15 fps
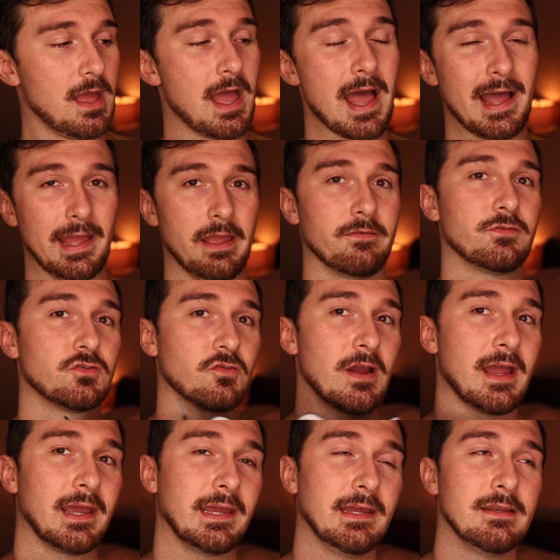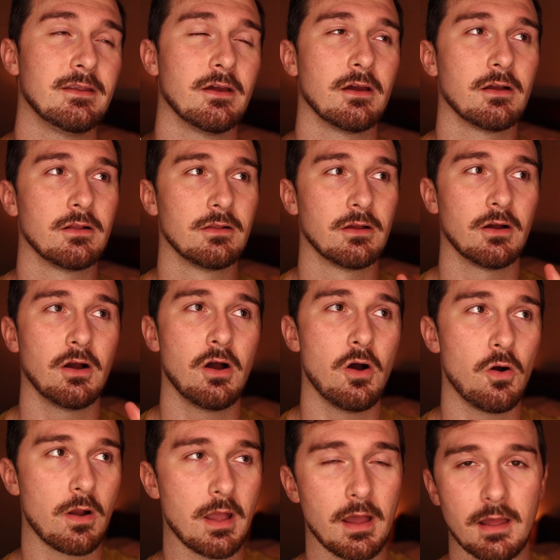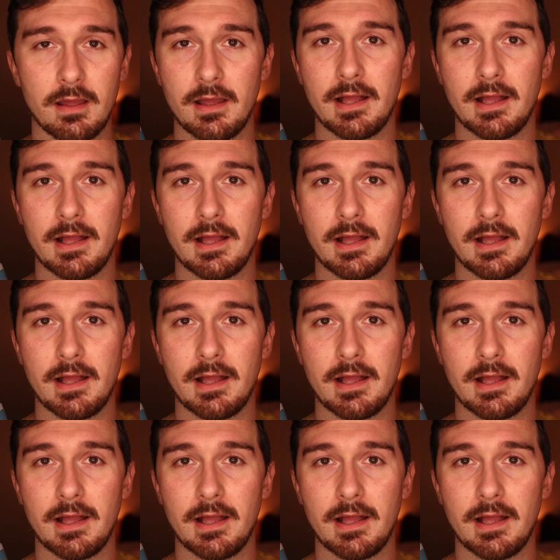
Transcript: I have tried Hoka.